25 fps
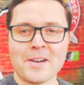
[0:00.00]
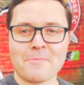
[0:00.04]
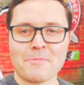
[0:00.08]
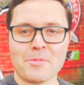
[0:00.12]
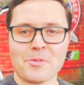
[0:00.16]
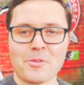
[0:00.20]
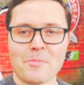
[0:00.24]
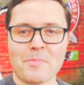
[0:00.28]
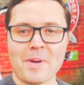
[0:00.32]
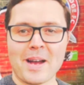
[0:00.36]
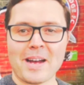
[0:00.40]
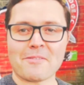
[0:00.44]

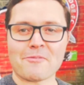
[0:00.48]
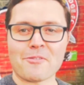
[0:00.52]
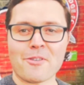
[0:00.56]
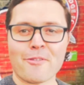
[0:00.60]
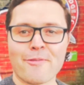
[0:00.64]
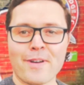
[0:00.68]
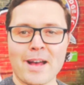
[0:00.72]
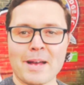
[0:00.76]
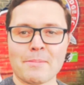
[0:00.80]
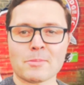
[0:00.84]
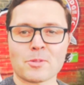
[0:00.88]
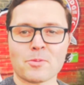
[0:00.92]
We're back
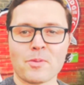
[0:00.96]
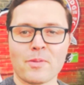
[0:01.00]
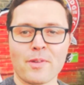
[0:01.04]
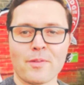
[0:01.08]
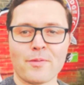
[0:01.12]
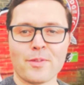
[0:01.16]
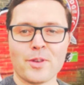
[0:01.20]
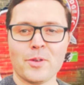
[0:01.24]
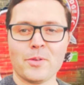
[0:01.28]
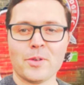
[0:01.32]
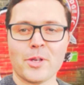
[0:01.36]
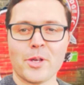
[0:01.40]
revamped with a
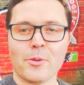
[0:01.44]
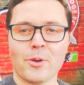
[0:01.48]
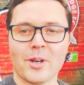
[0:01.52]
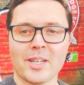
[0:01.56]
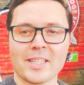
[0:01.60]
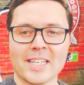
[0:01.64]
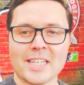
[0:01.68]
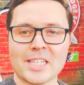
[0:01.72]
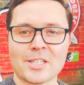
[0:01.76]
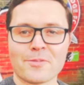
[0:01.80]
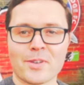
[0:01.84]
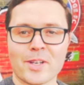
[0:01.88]
few new
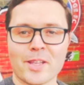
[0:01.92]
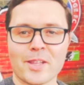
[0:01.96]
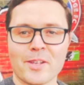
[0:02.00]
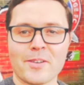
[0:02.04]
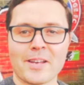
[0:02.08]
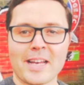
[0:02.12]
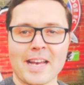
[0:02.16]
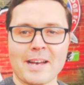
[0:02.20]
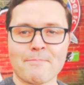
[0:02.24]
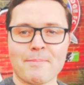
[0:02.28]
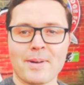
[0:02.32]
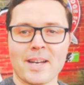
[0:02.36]
ideas for the new
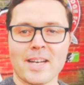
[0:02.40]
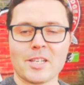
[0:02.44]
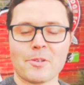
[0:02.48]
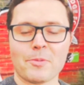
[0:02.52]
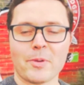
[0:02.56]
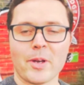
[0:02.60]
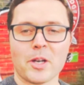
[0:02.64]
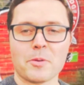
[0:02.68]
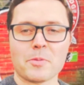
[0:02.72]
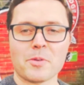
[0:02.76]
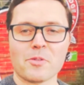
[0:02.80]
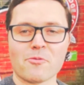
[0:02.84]
campaign and
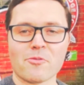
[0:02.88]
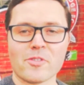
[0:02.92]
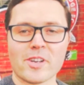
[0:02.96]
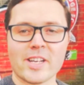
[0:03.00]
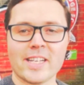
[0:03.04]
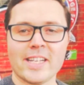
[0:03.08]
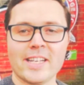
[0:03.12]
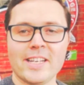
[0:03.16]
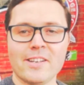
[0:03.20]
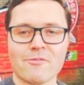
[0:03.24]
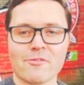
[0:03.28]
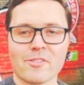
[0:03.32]
we hope you
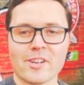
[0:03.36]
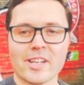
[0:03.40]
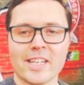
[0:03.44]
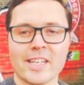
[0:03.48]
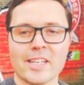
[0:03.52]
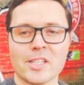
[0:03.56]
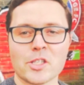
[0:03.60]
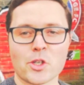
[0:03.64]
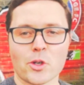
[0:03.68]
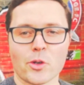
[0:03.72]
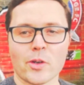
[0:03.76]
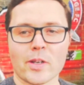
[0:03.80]
really, really
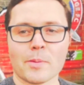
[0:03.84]
enjoy